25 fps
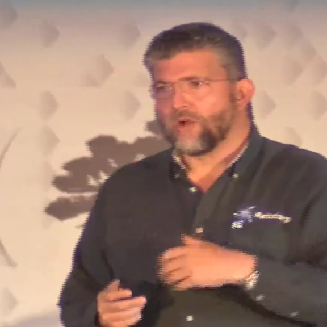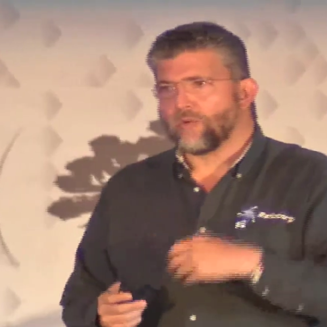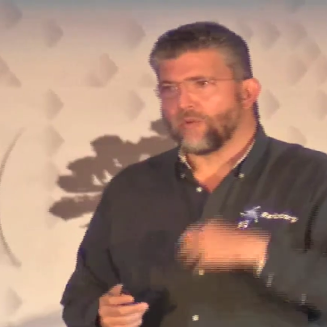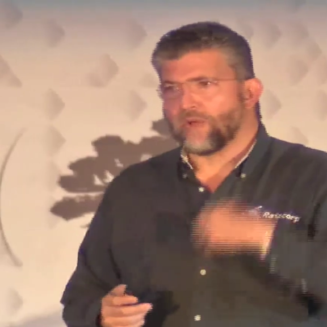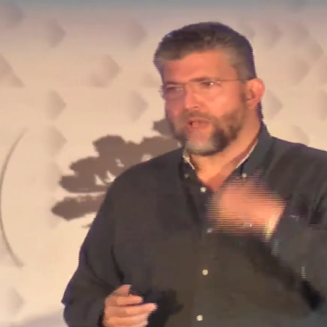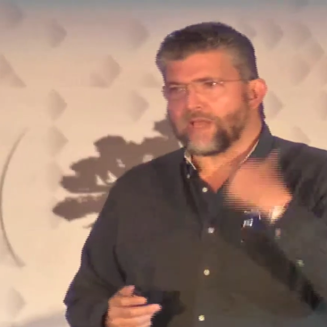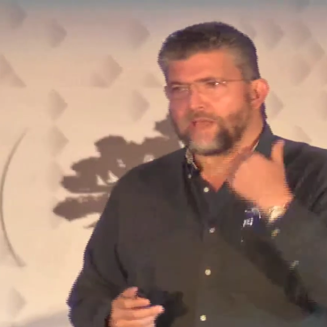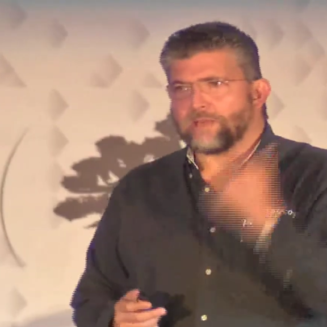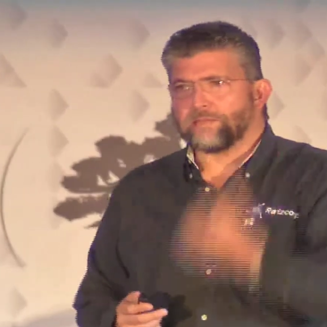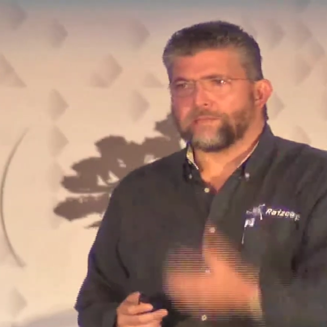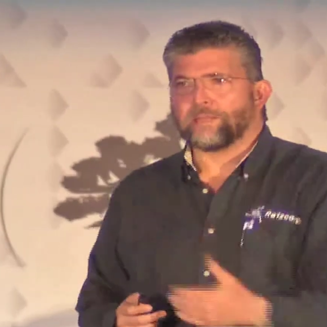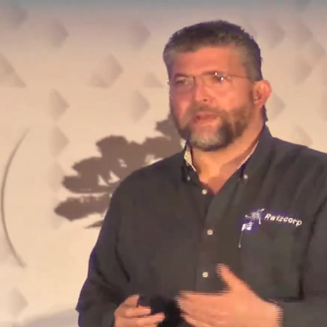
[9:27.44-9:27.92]

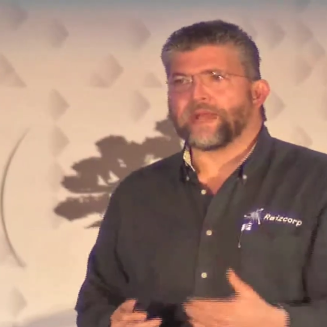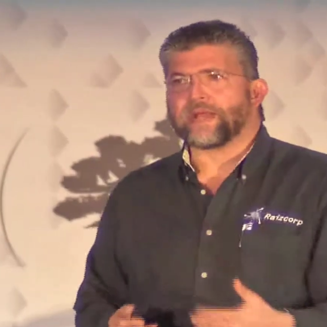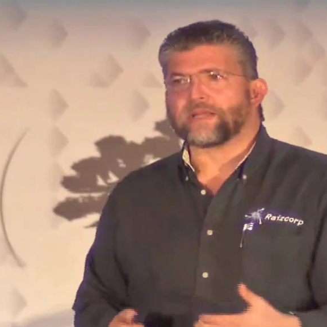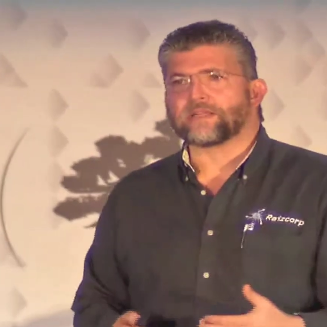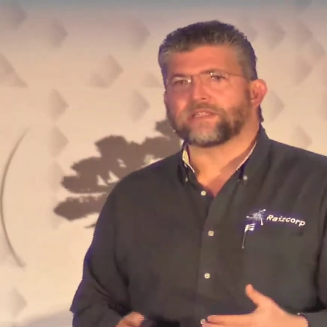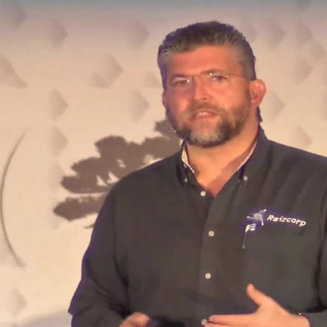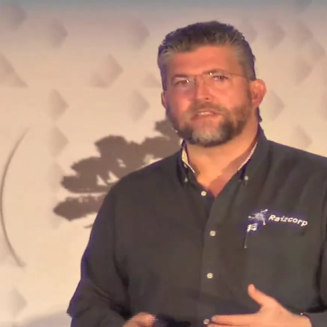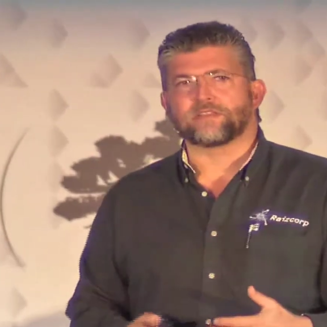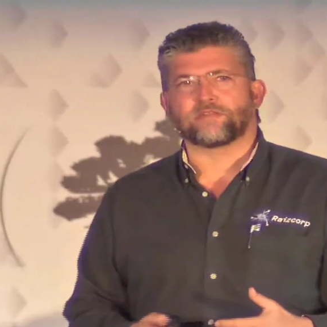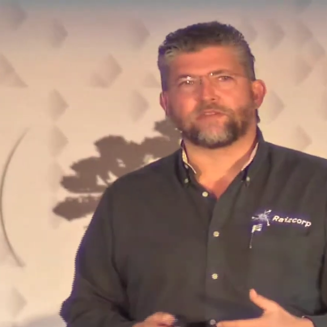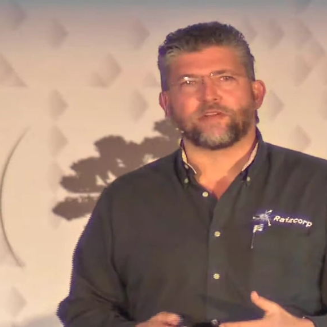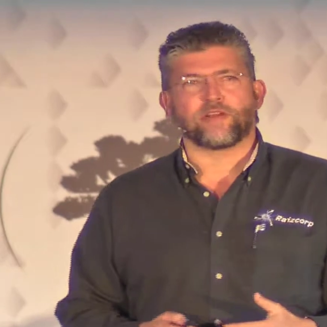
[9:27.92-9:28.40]
where
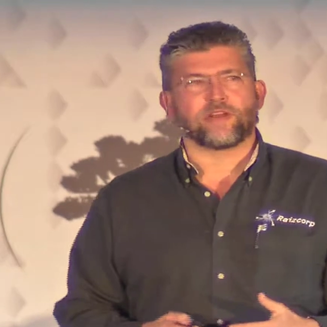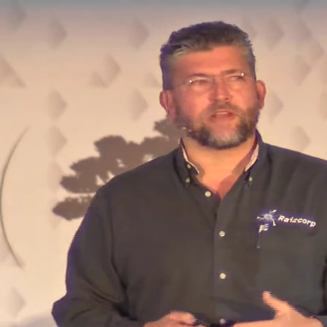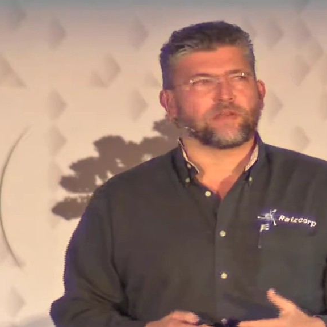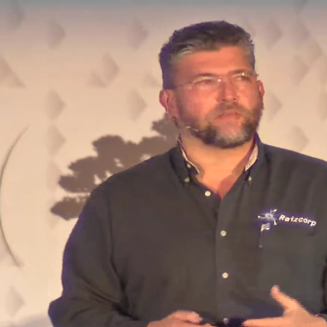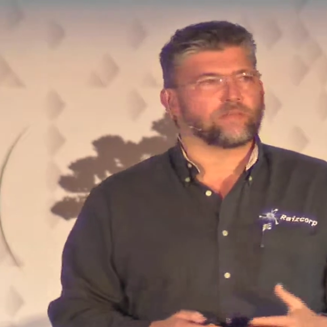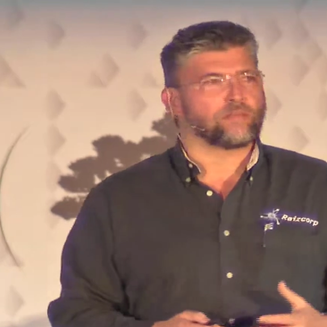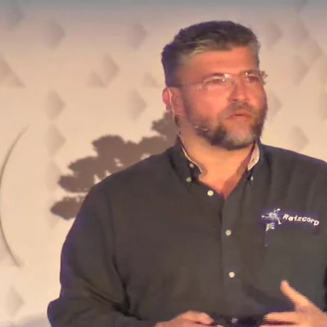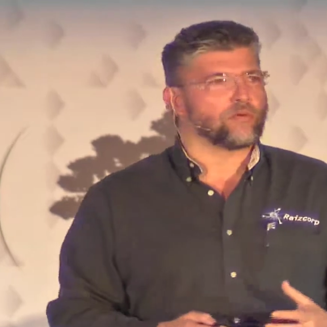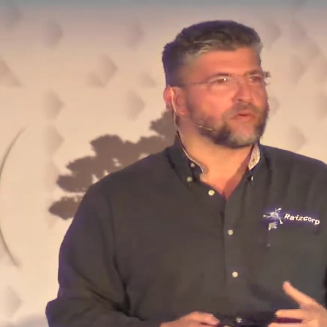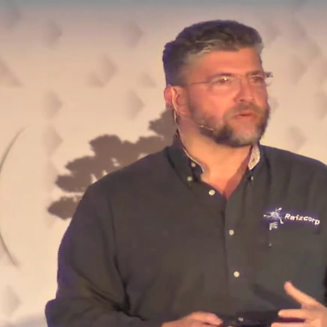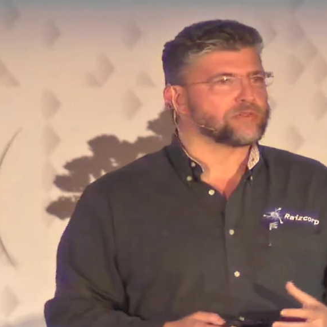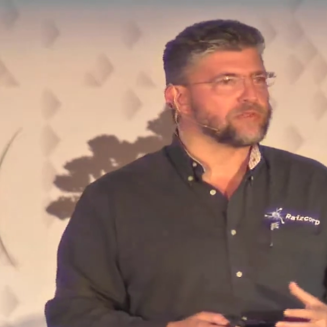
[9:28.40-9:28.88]
impact is very
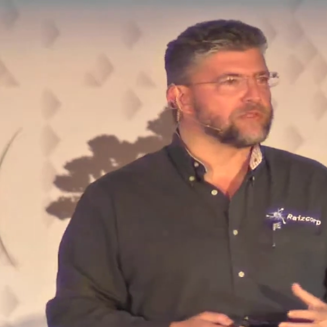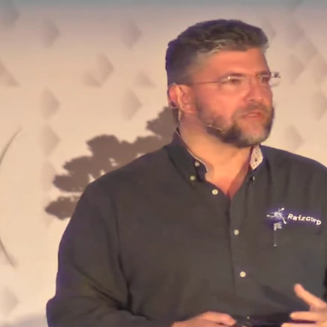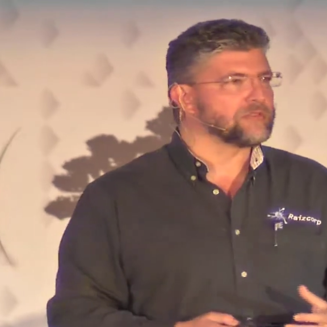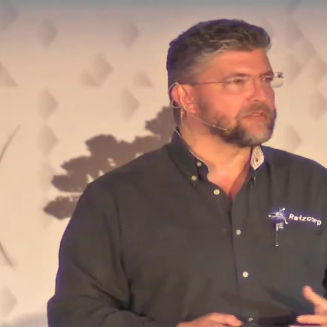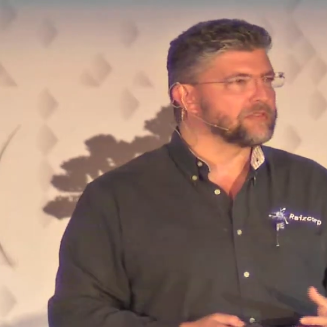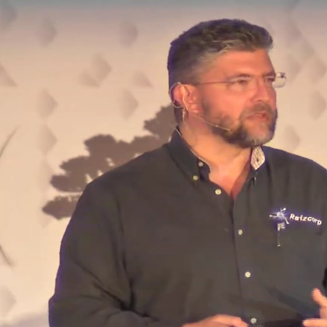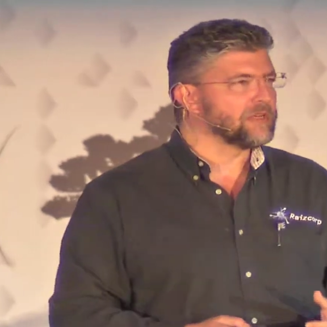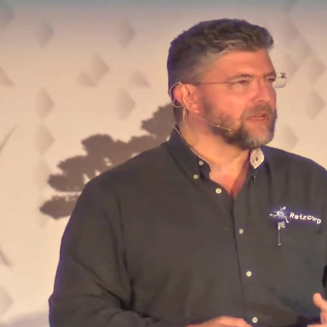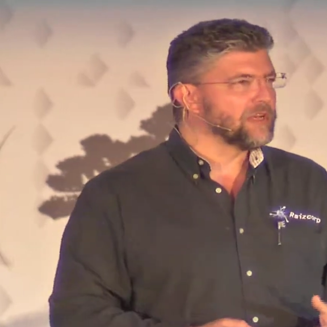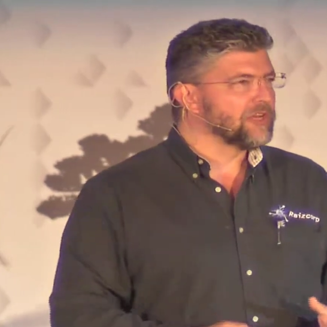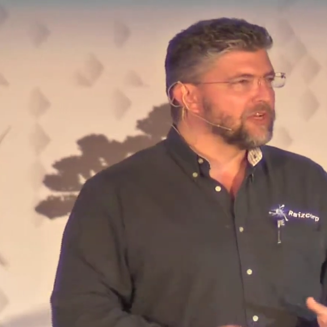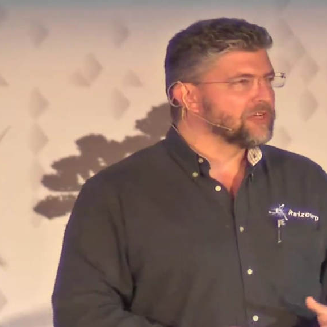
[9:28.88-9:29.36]
important.